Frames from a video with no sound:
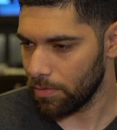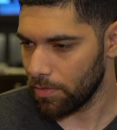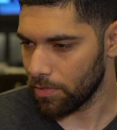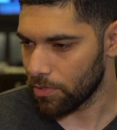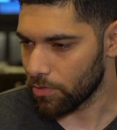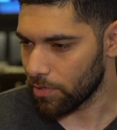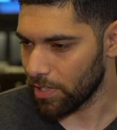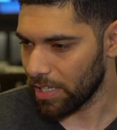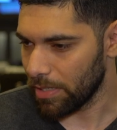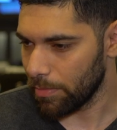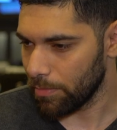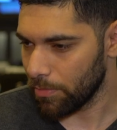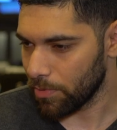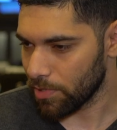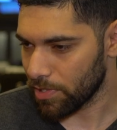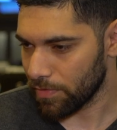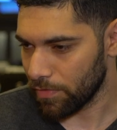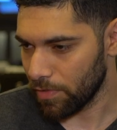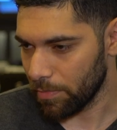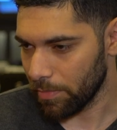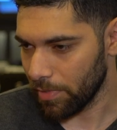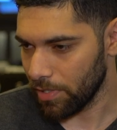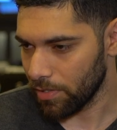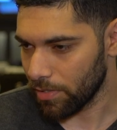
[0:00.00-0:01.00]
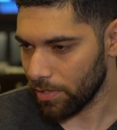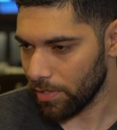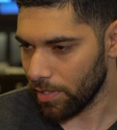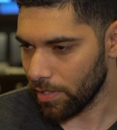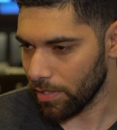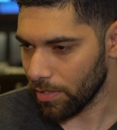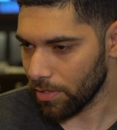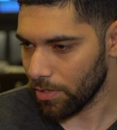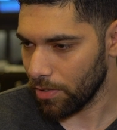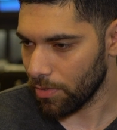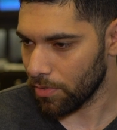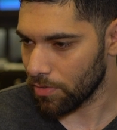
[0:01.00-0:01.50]
the dream was for me to
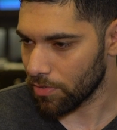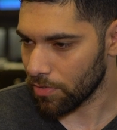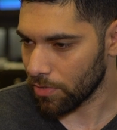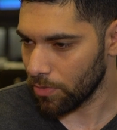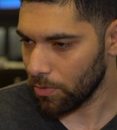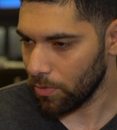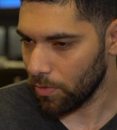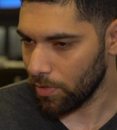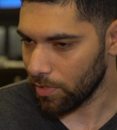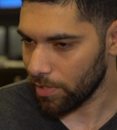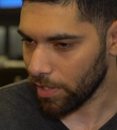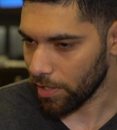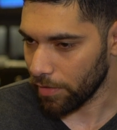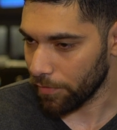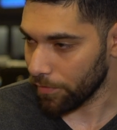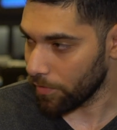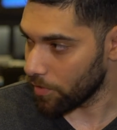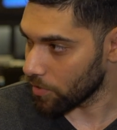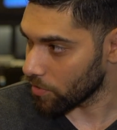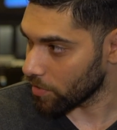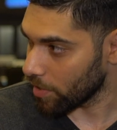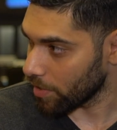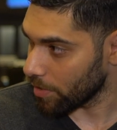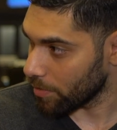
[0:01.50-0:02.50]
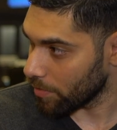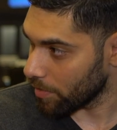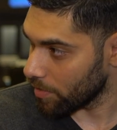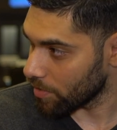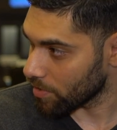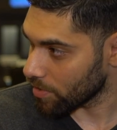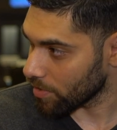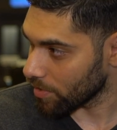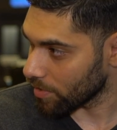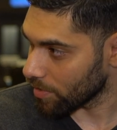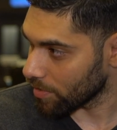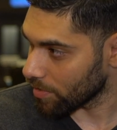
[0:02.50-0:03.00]
like go to school, like a first
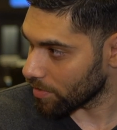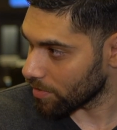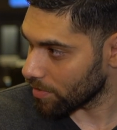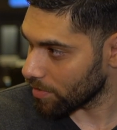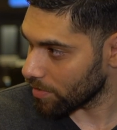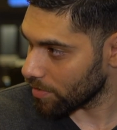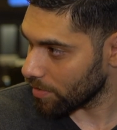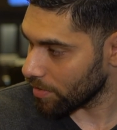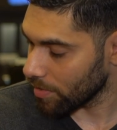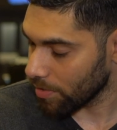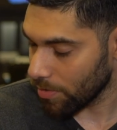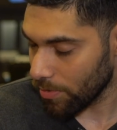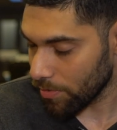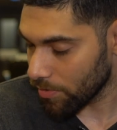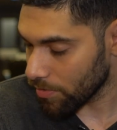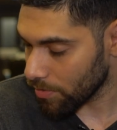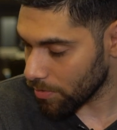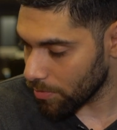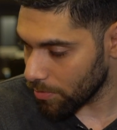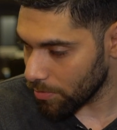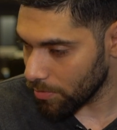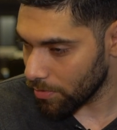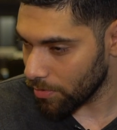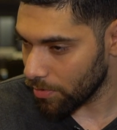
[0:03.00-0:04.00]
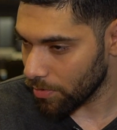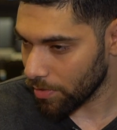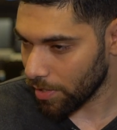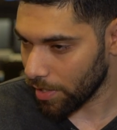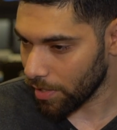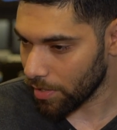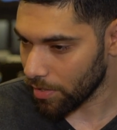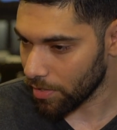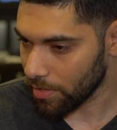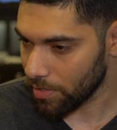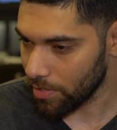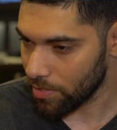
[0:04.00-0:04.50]
generation, and go to school,
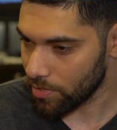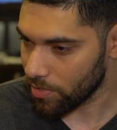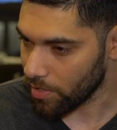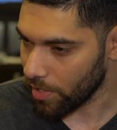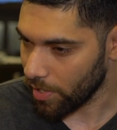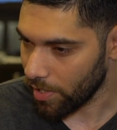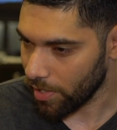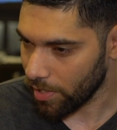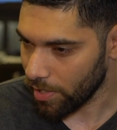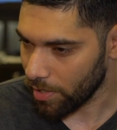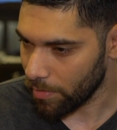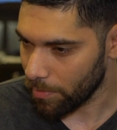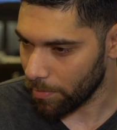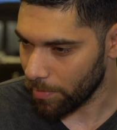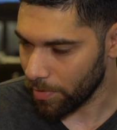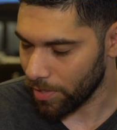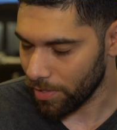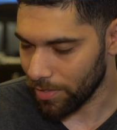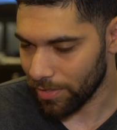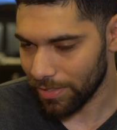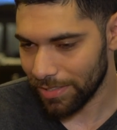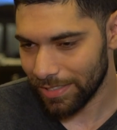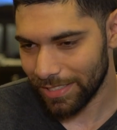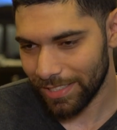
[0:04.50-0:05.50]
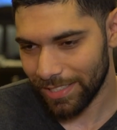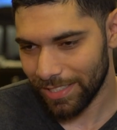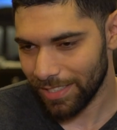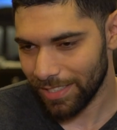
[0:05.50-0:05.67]
get a good job. But